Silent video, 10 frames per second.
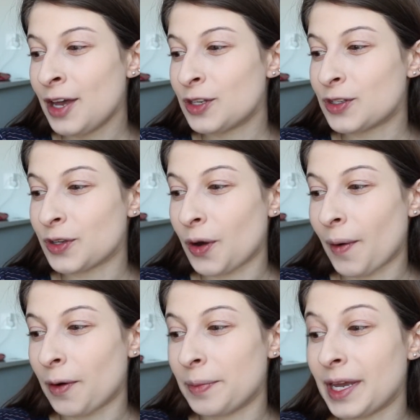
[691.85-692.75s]
so
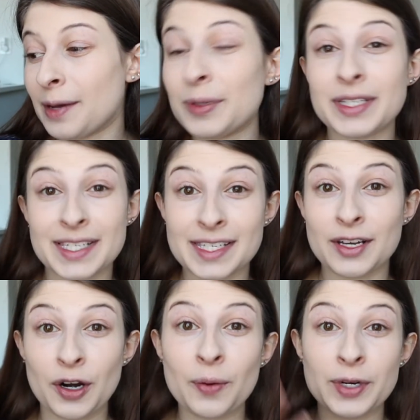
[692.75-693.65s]
I will be able to see
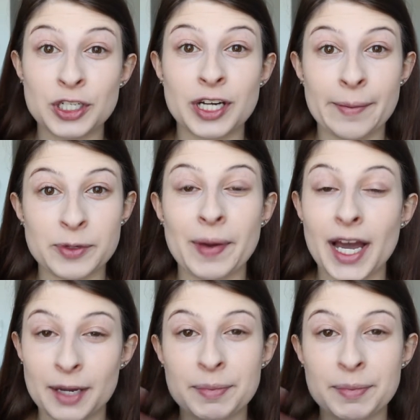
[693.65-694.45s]
her when she comes back,